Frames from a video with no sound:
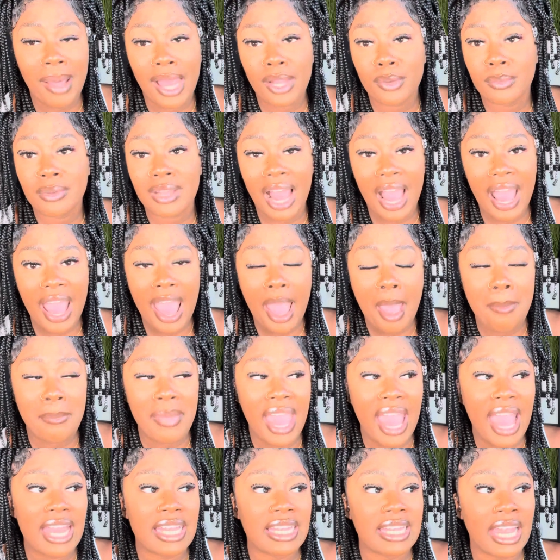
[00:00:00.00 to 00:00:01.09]
do not have
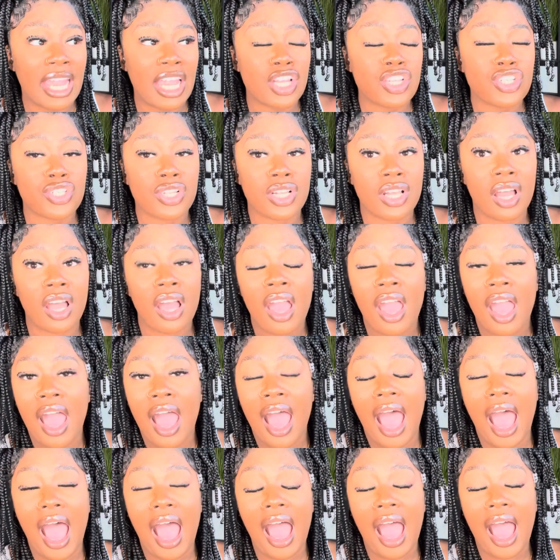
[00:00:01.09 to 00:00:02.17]
bad dandruff.
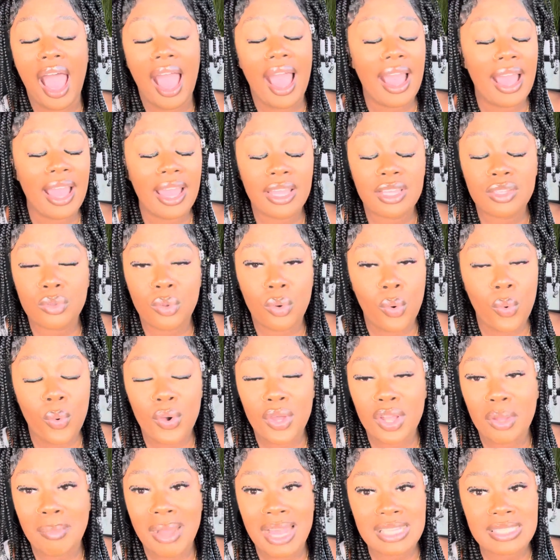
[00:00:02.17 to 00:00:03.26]
I
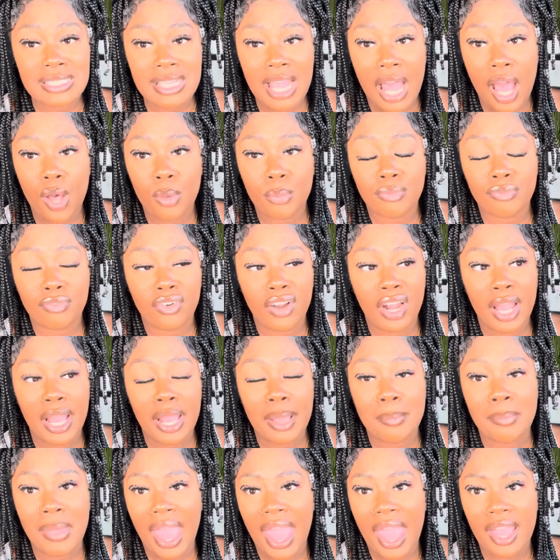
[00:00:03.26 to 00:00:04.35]
oil my scalp front
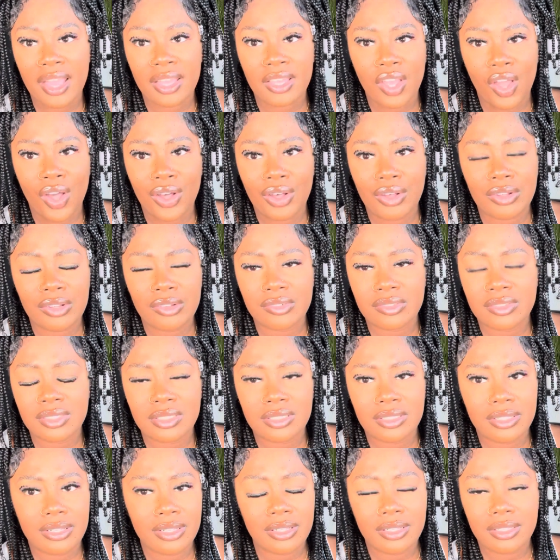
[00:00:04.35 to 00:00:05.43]
and back, y'all.
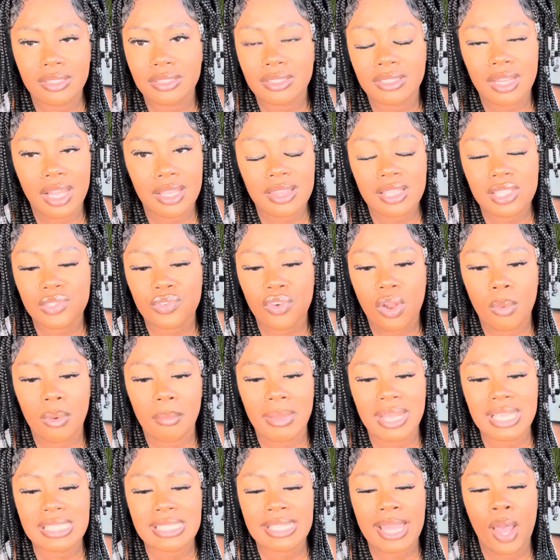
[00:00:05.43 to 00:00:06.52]
Nothing's wrong with
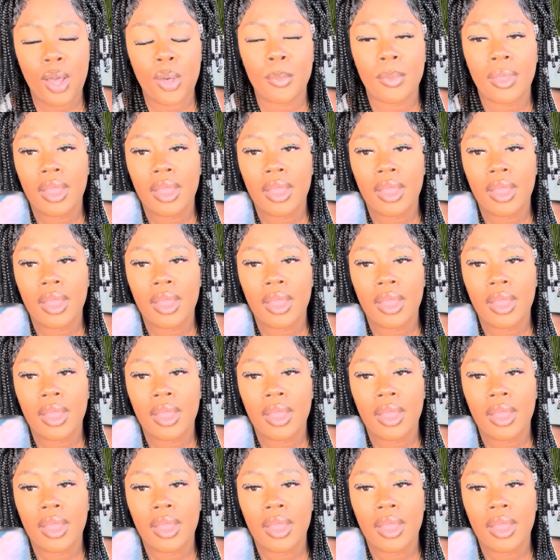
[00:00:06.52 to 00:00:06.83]
my scalp,